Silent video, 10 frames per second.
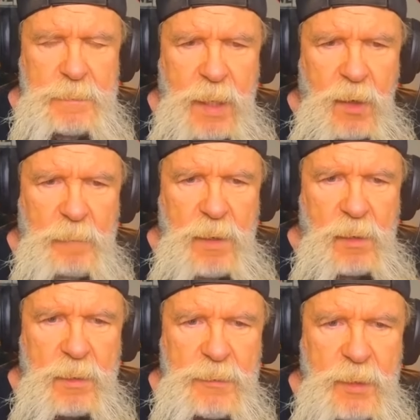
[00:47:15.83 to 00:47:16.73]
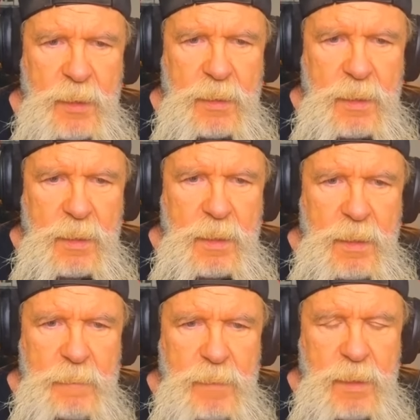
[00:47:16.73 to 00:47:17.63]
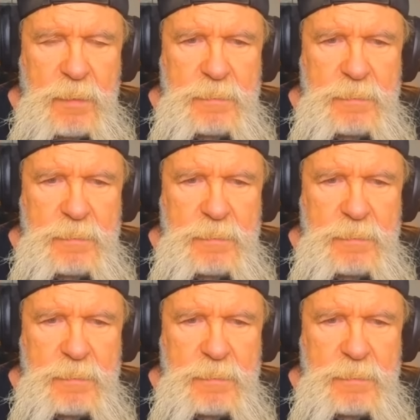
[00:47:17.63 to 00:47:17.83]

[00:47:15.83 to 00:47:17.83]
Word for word: All American thing, but